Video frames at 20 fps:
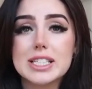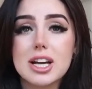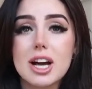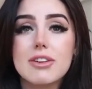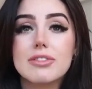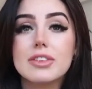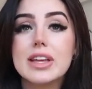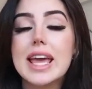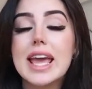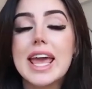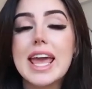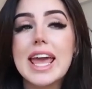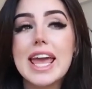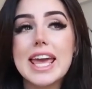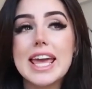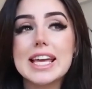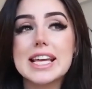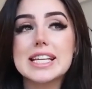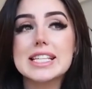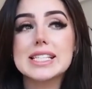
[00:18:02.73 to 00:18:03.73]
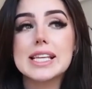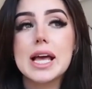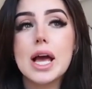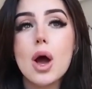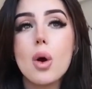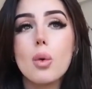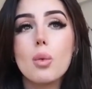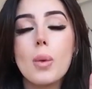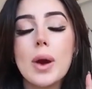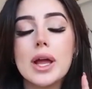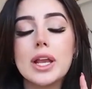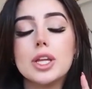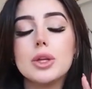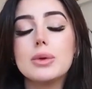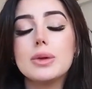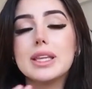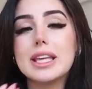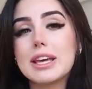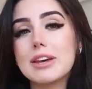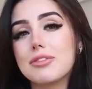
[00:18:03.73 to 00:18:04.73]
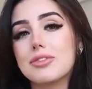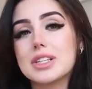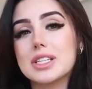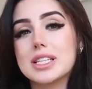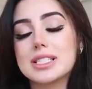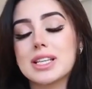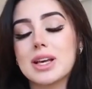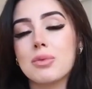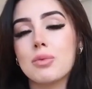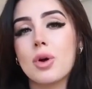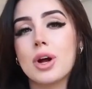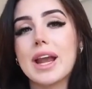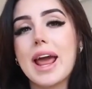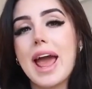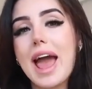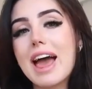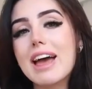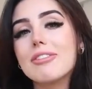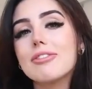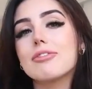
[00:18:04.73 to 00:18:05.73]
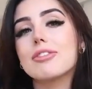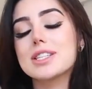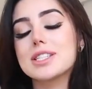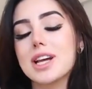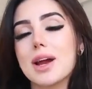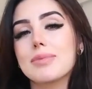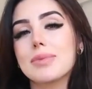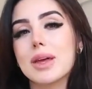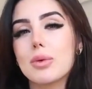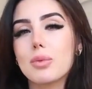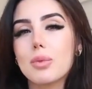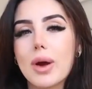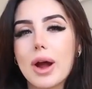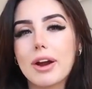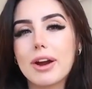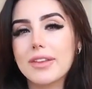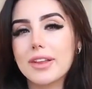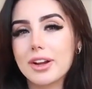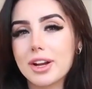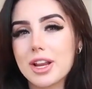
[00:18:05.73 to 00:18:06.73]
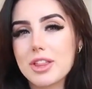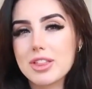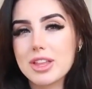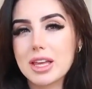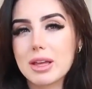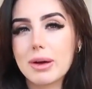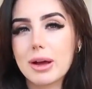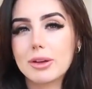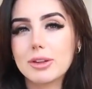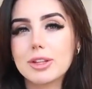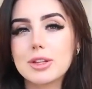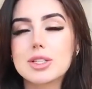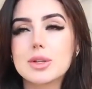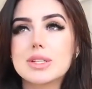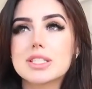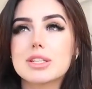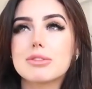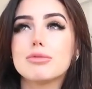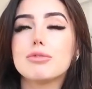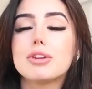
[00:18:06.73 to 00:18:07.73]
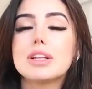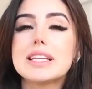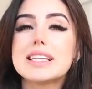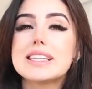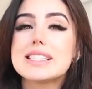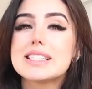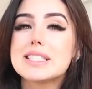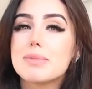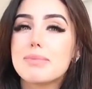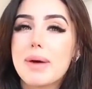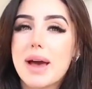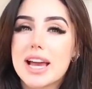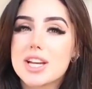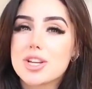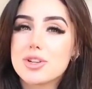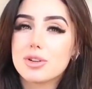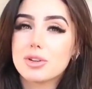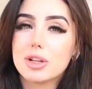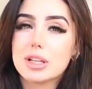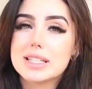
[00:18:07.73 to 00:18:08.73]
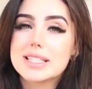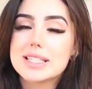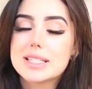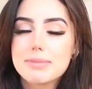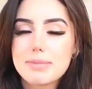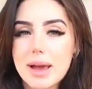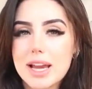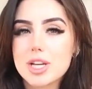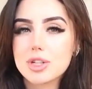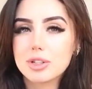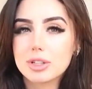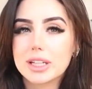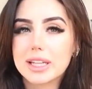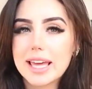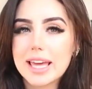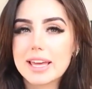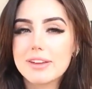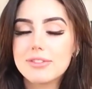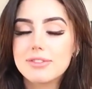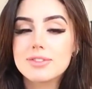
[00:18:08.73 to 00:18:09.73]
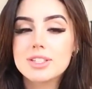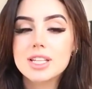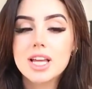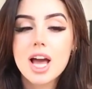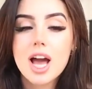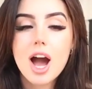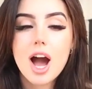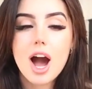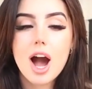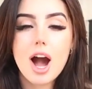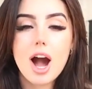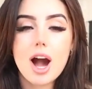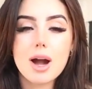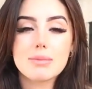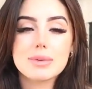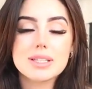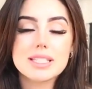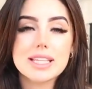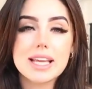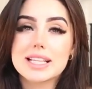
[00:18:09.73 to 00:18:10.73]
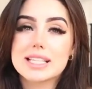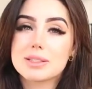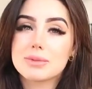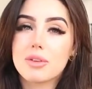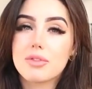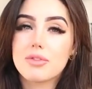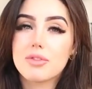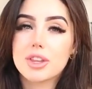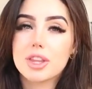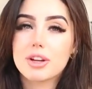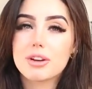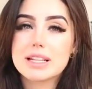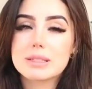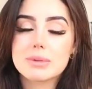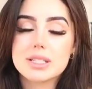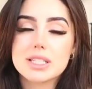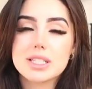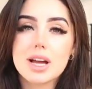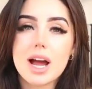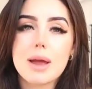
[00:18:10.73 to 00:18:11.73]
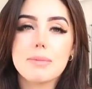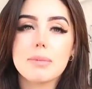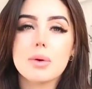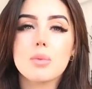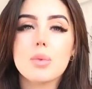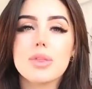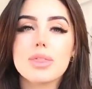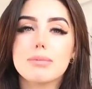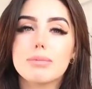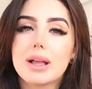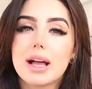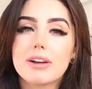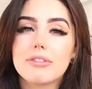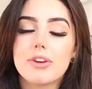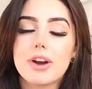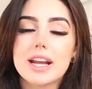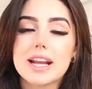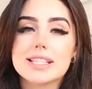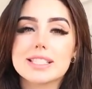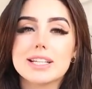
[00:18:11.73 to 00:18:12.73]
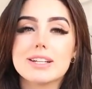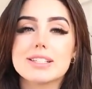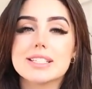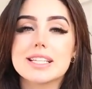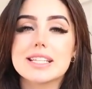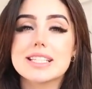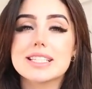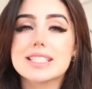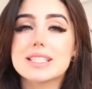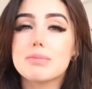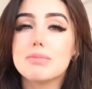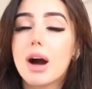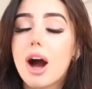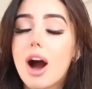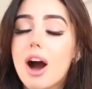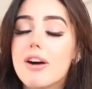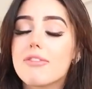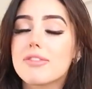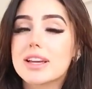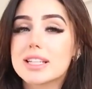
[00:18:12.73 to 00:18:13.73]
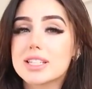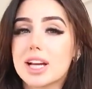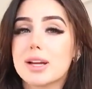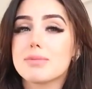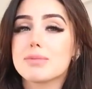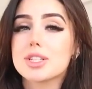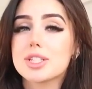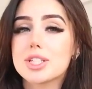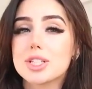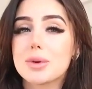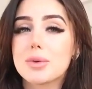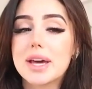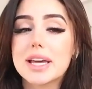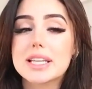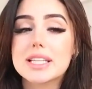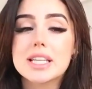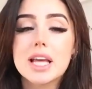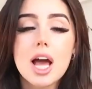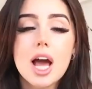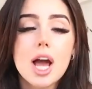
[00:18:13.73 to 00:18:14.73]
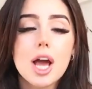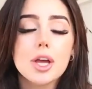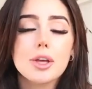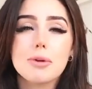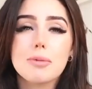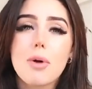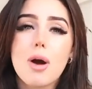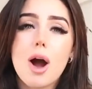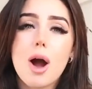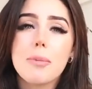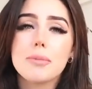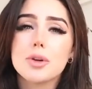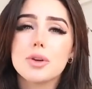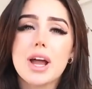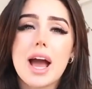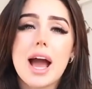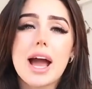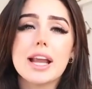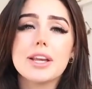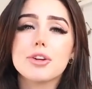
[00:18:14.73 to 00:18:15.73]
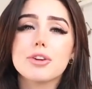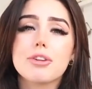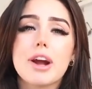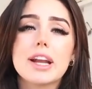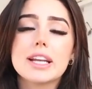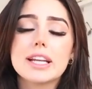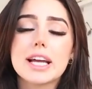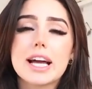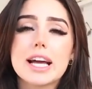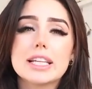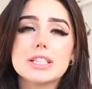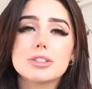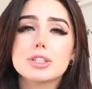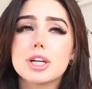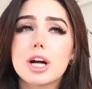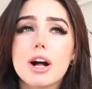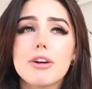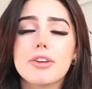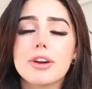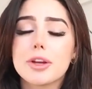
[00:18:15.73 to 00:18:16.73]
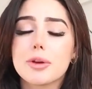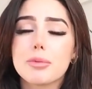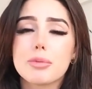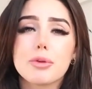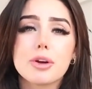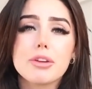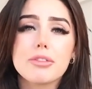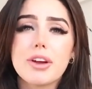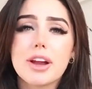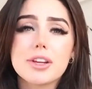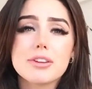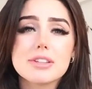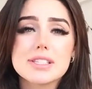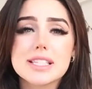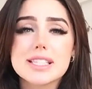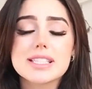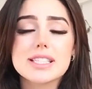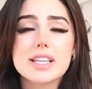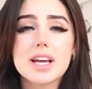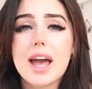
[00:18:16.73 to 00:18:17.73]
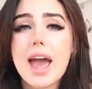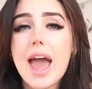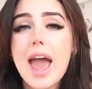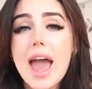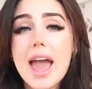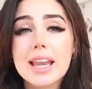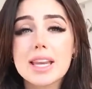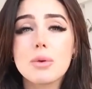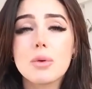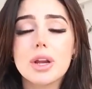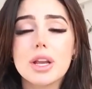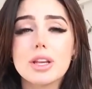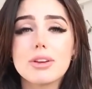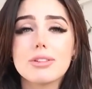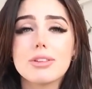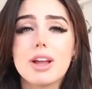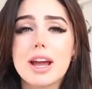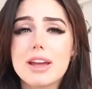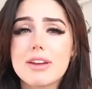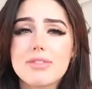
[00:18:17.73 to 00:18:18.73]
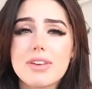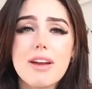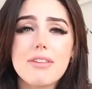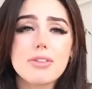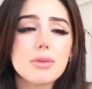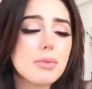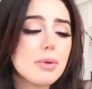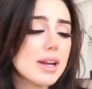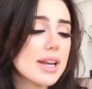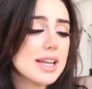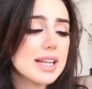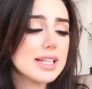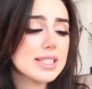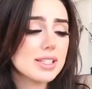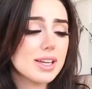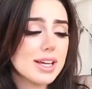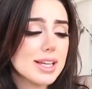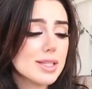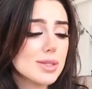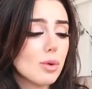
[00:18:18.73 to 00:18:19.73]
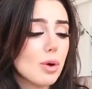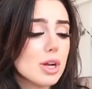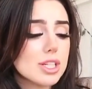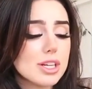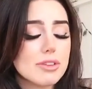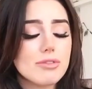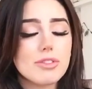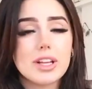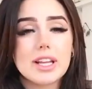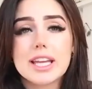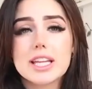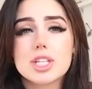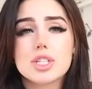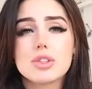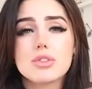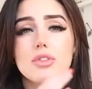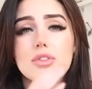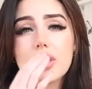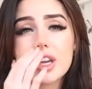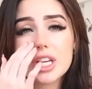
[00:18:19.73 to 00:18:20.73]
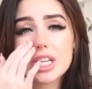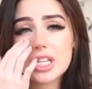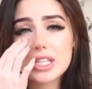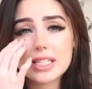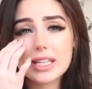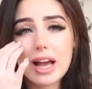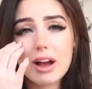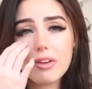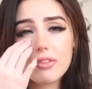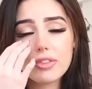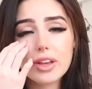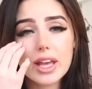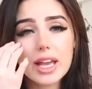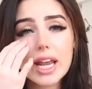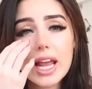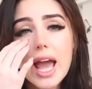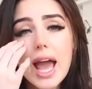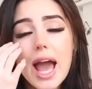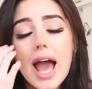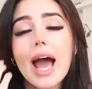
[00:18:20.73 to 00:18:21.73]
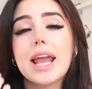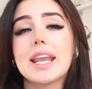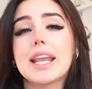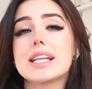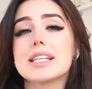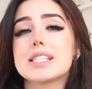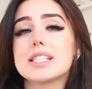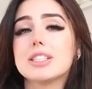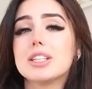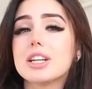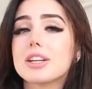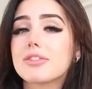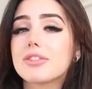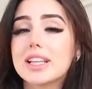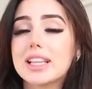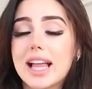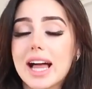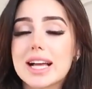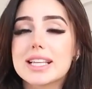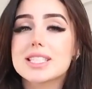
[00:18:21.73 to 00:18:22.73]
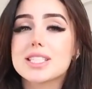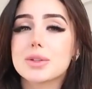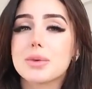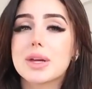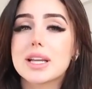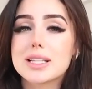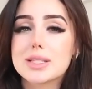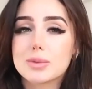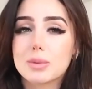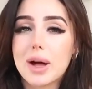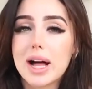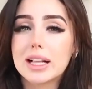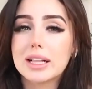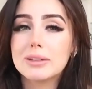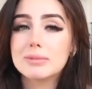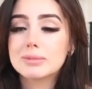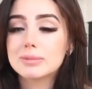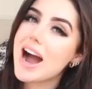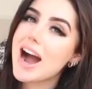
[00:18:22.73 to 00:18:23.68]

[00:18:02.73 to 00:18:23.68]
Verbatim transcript: stuff is when you gift it to someone, every time they wear it, they're gonna think about you. So it's a really special, special gift um, to get someone for the Christmas time. And with the Black Friday sales, it is the perfect time to do it. Your mom, your nan, your granddad, your girlfriend, your boyfriend, your sister, anyone in your life, everybody needs a nice watch. I feel like it just finishes an outfit and adds a lot of class to it as well.